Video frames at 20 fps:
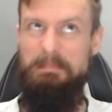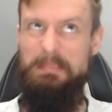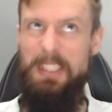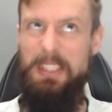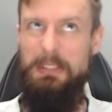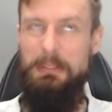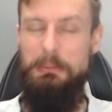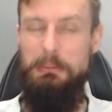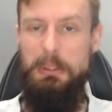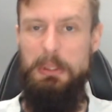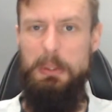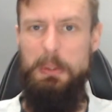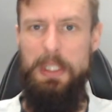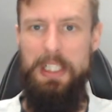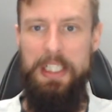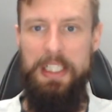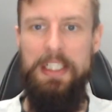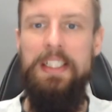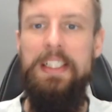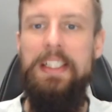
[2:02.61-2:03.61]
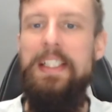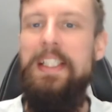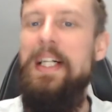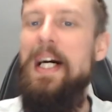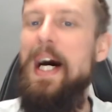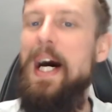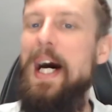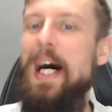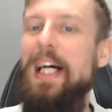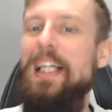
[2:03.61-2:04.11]
Oh,
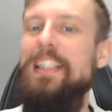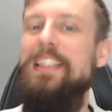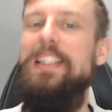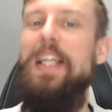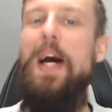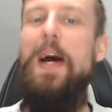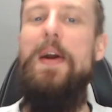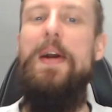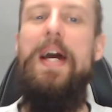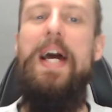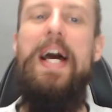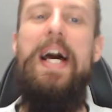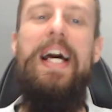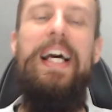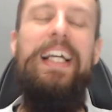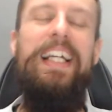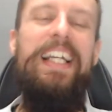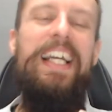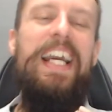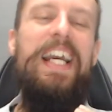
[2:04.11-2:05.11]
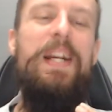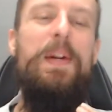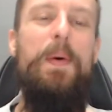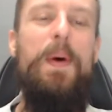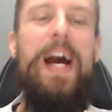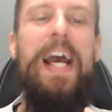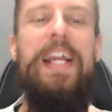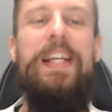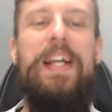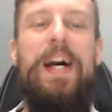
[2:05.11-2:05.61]
in a
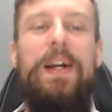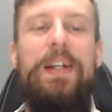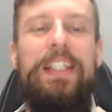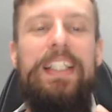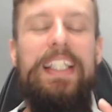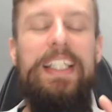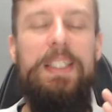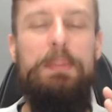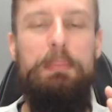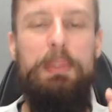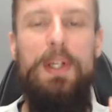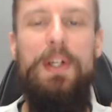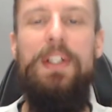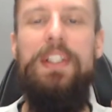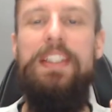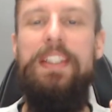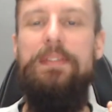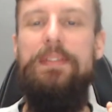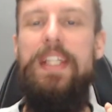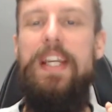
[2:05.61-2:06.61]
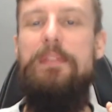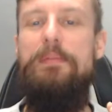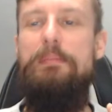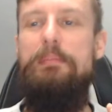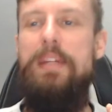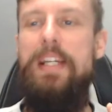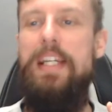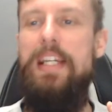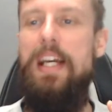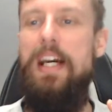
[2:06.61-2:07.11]
way though, these blogs have given
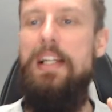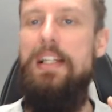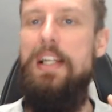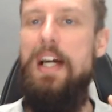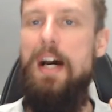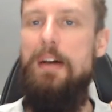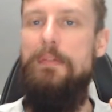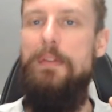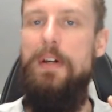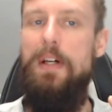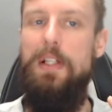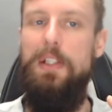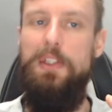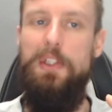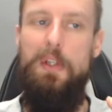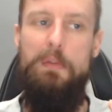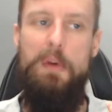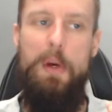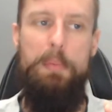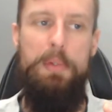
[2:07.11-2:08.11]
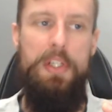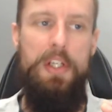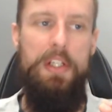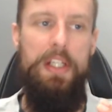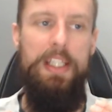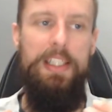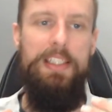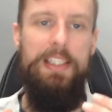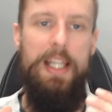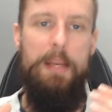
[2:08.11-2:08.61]
me another sort of
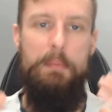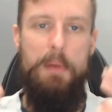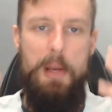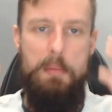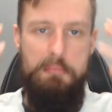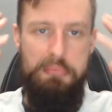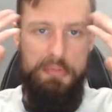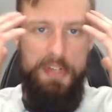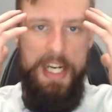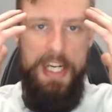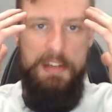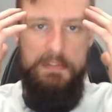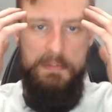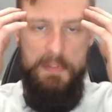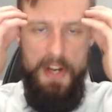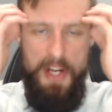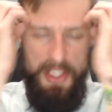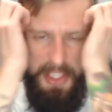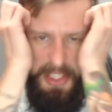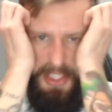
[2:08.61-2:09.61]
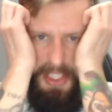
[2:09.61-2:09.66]
opportunity to let my brain farts